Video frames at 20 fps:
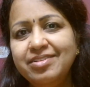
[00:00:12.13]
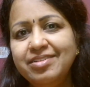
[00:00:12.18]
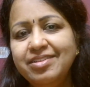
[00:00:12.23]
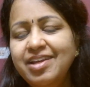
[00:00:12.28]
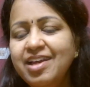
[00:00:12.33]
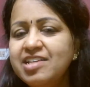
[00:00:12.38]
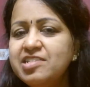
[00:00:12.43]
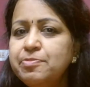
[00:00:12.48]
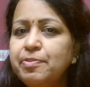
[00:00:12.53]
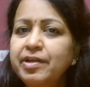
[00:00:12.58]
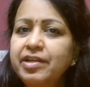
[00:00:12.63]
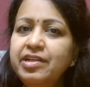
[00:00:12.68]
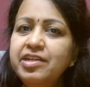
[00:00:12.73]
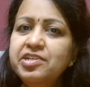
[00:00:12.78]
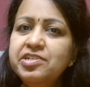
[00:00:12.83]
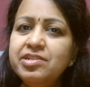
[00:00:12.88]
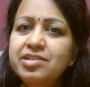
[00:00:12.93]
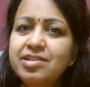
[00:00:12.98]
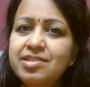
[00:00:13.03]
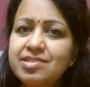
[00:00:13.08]
The
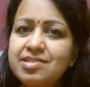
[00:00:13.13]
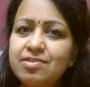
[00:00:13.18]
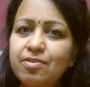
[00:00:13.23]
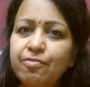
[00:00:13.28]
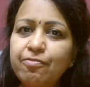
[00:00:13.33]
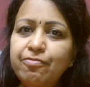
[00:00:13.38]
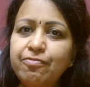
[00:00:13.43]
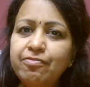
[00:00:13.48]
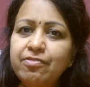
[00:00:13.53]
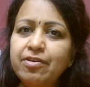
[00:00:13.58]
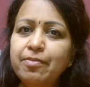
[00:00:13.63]
expectations of